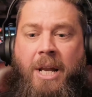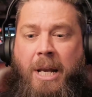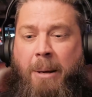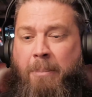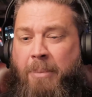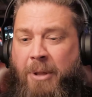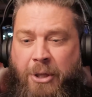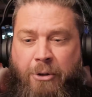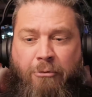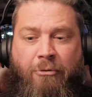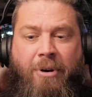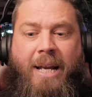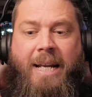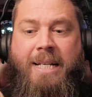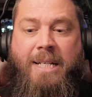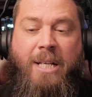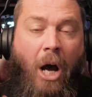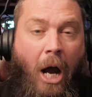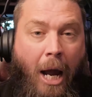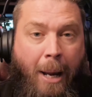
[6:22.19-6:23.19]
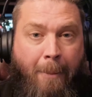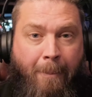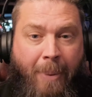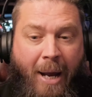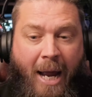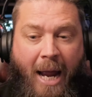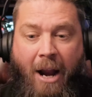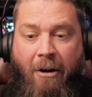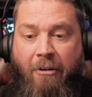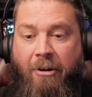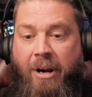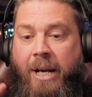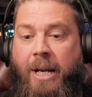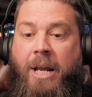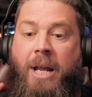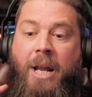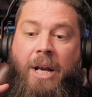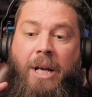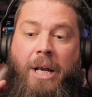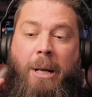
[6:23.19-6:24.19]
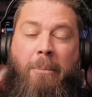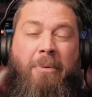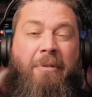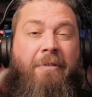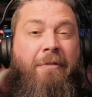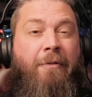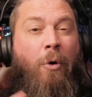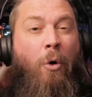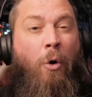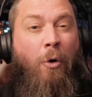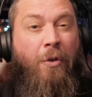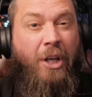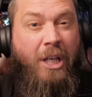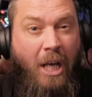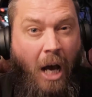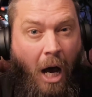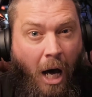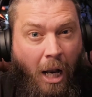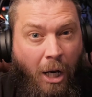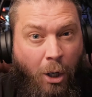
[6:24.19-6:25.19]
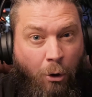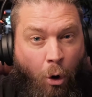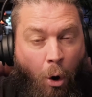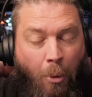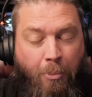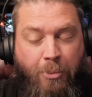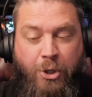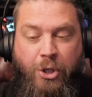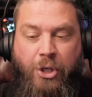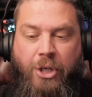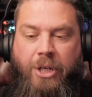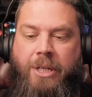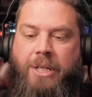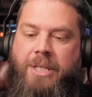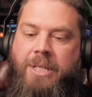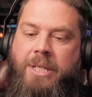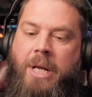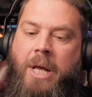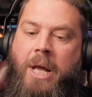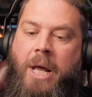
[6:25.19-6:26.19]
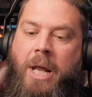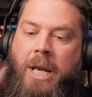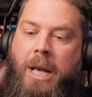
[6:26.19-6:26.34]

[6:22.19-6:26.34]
Number three, type pairing. Number four, the color options.